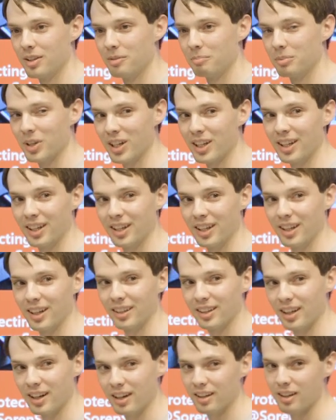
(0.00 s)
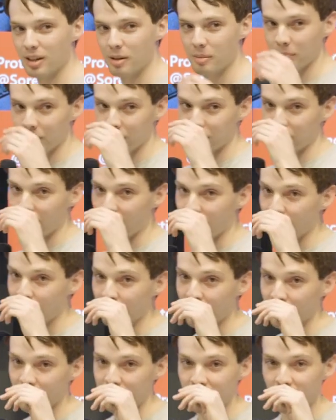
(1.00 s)
But a lot of them aren't
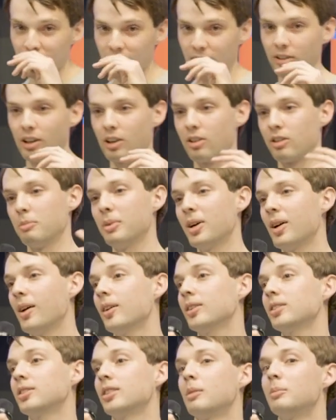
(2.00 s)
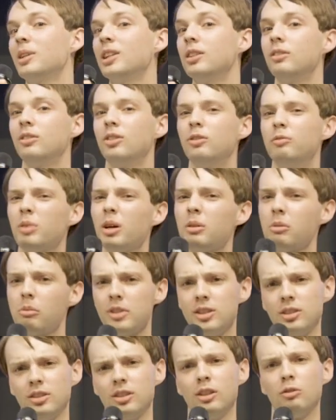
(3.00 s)
very secure out of the box. I mean, you've
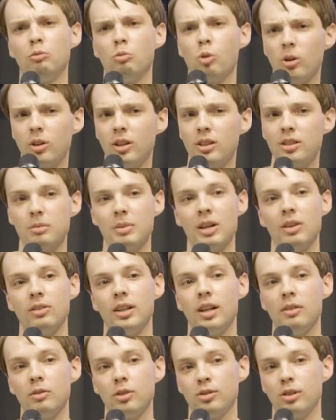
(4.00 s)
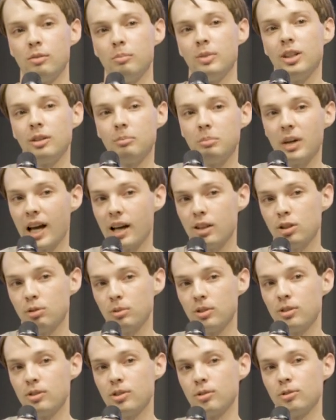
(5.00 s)
probably seen warnings about never submitting
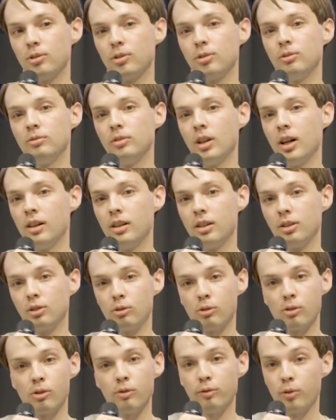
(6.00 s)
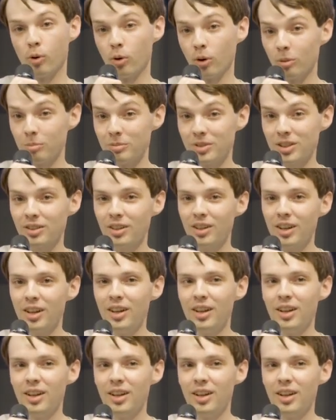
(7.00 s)
passwords through uh, Google Forms.